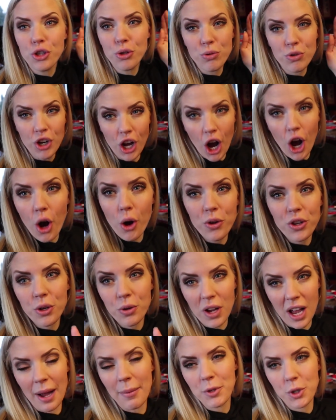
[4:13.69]
you know you
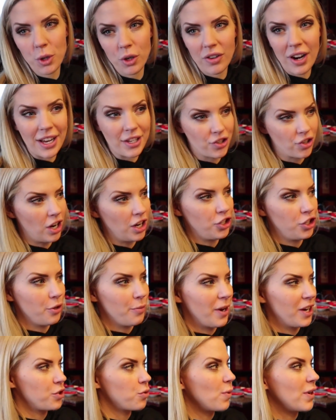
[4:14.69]
come to a restaurant too
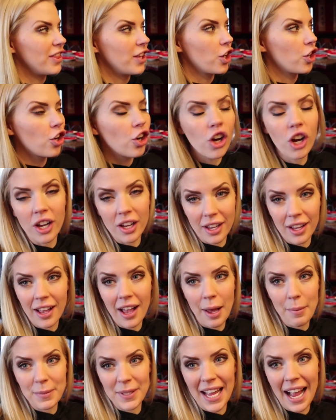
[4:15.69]
much when the cook
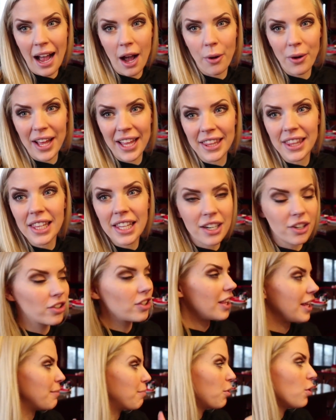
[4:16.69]
comes out and
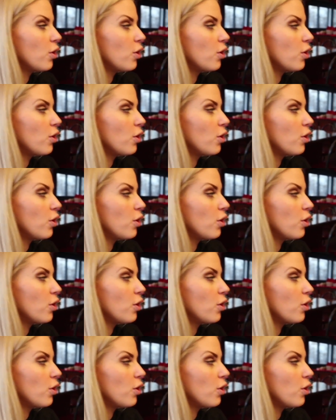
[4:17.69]
literally